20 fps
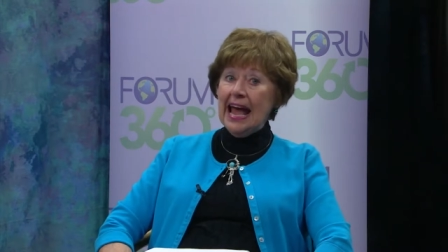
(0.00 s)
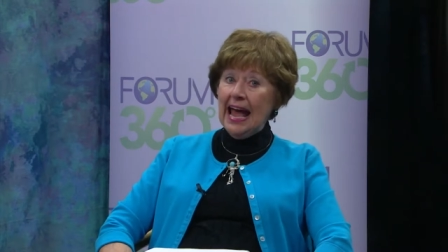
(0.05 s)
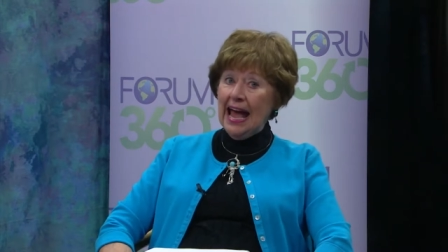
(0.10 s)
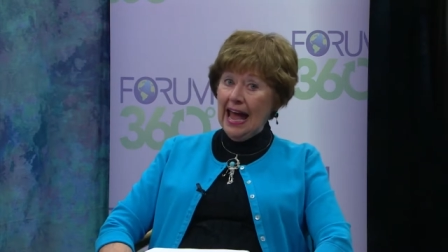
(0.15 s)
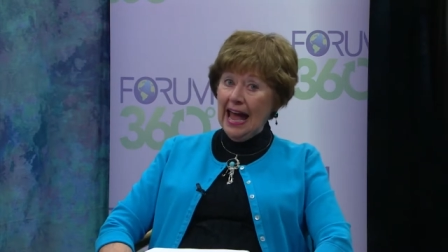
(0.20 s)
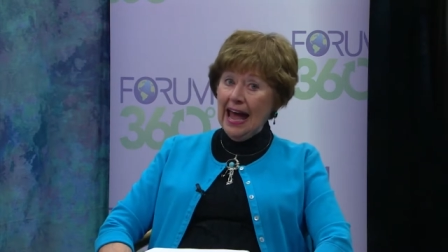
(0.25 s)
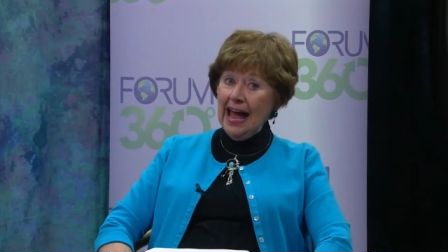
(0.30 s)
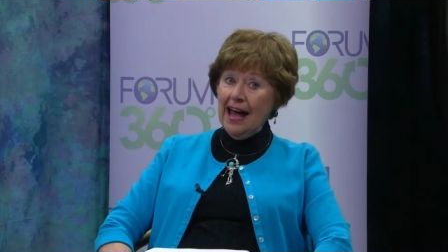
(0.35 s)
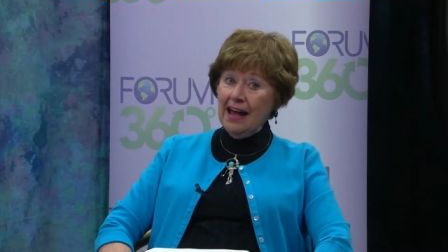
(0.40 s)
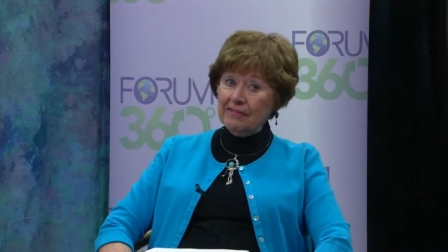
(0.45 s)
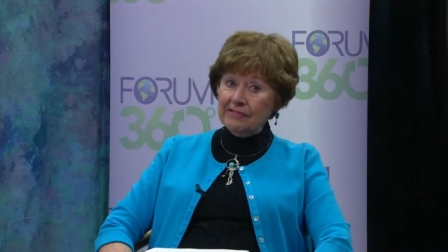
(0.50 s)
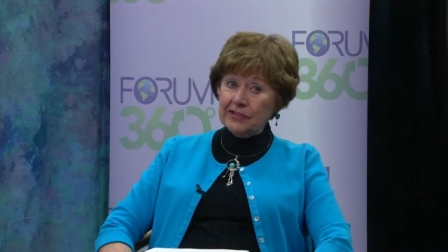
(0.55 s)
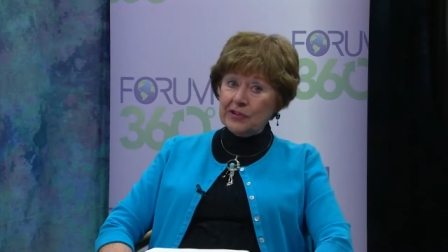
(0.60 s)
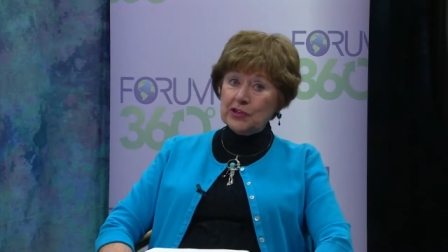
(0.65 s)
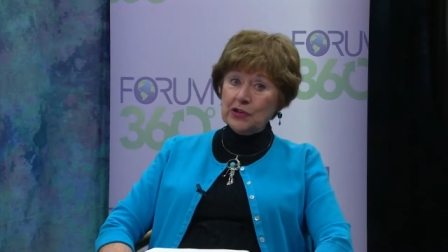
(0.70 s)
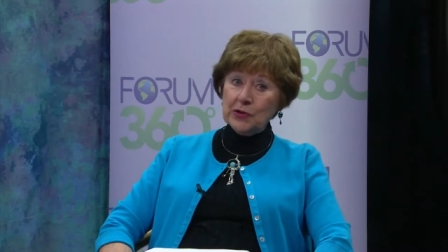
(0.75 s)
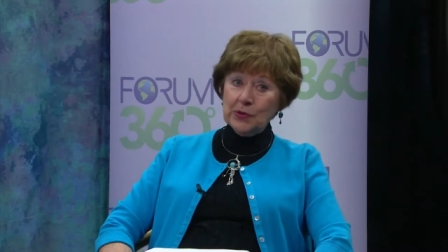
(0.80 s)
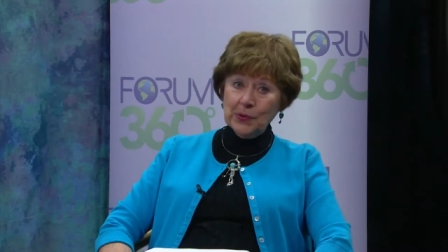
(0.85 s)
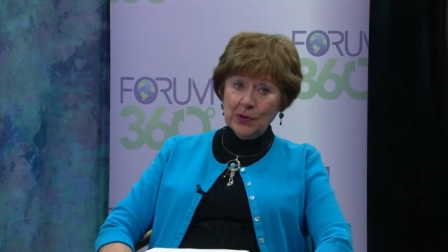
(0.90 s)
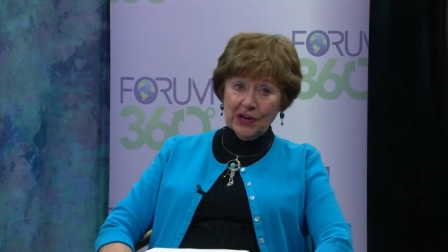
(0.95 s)
have
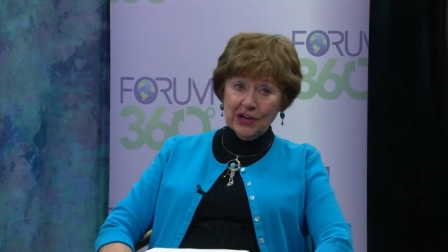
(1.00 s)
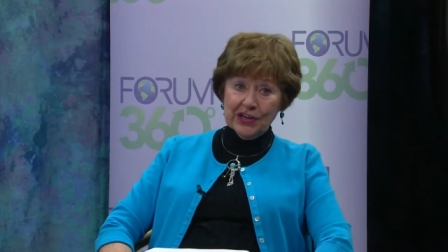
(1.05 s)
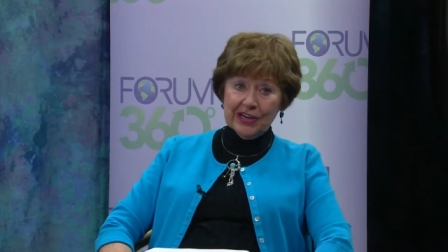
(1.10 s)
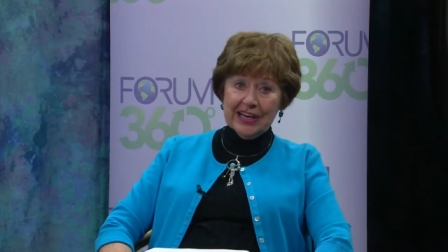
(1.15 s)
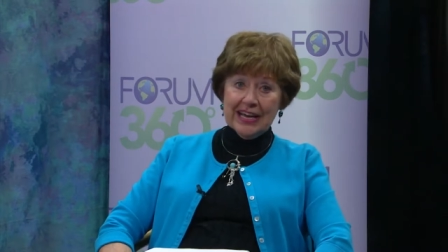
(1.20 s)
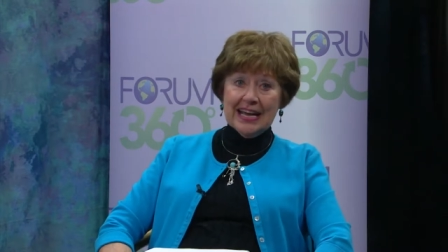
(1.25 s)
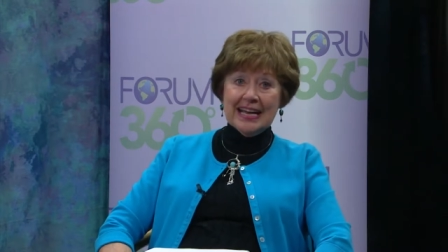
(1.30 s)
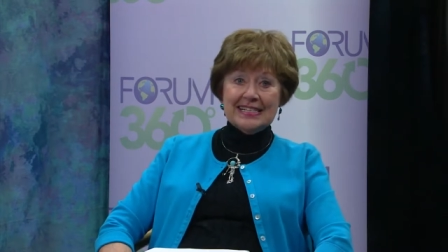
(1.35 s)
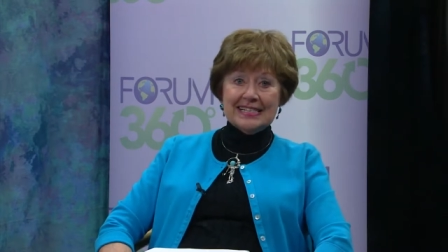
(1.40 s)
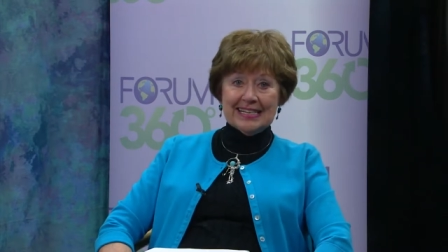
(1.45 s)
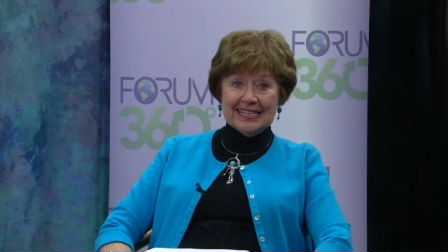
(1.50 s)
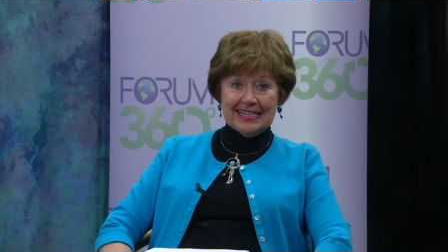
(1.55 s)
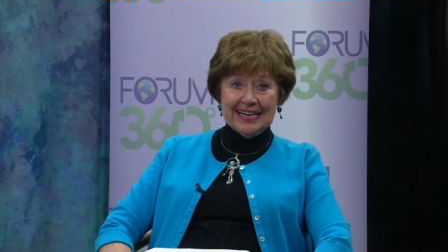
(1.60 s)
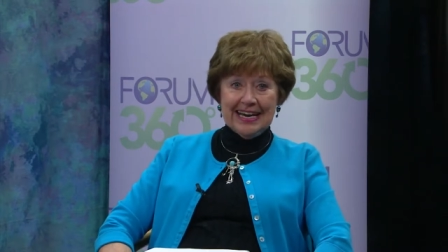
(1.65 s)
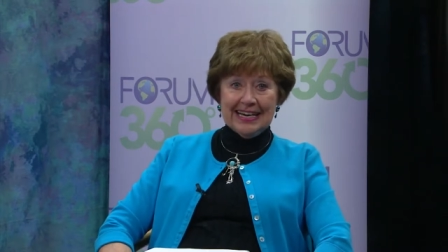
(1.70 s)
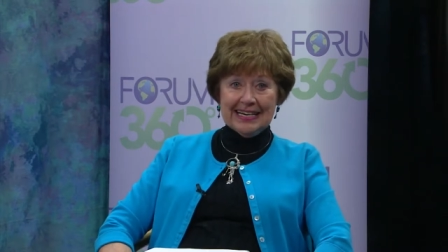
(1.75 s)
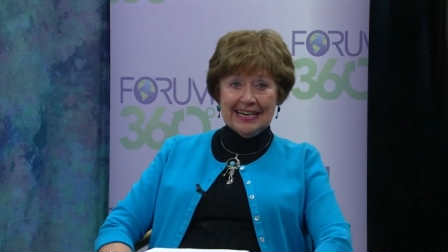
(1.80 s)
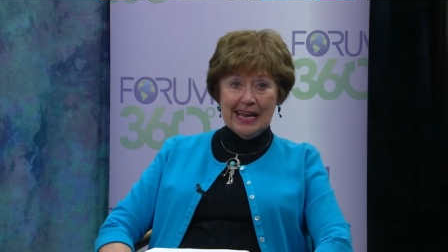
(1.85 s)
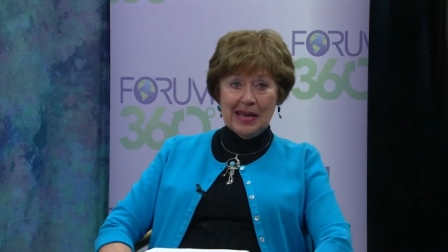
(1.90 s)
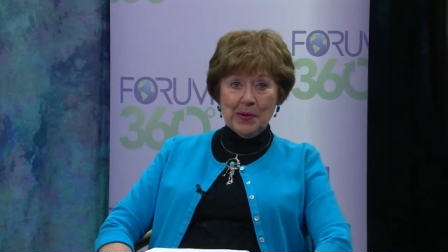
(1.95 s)
toured
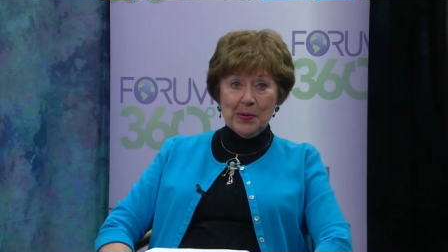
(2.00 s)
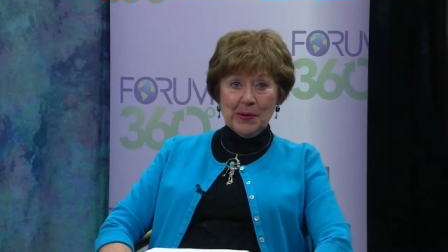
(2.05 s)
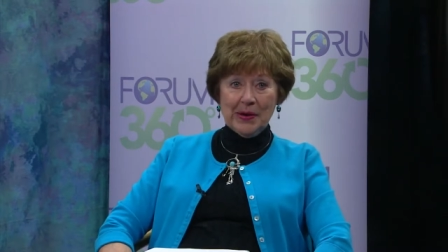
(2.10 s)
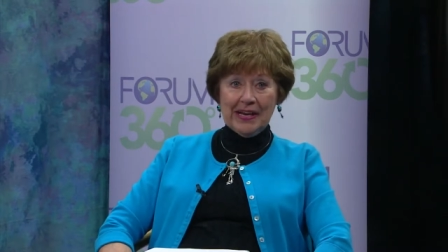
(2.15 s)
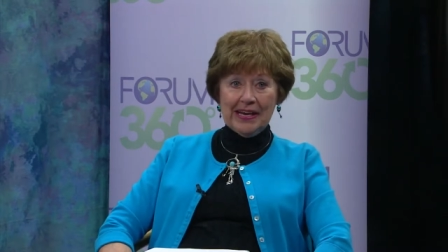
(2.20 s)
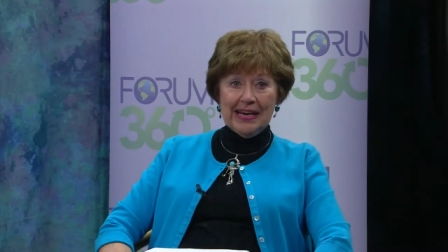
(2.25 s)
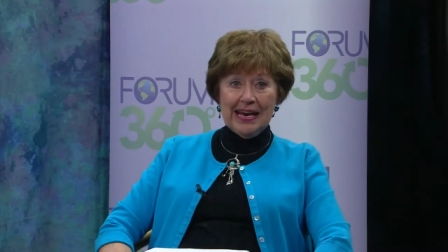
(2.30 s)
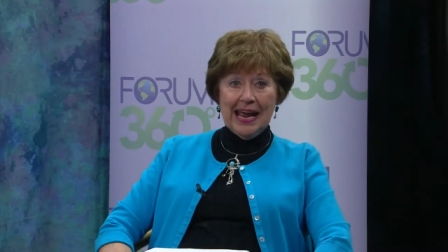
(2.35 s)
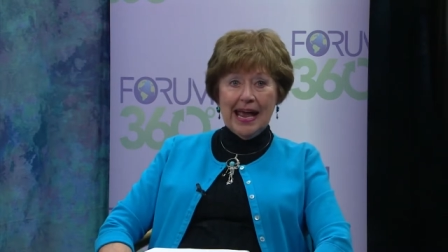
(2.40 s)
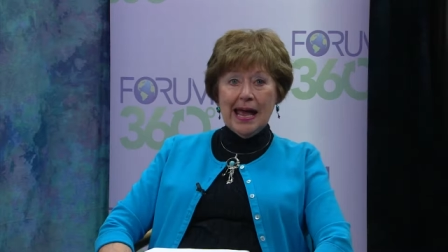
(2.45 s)
Stan Hywet.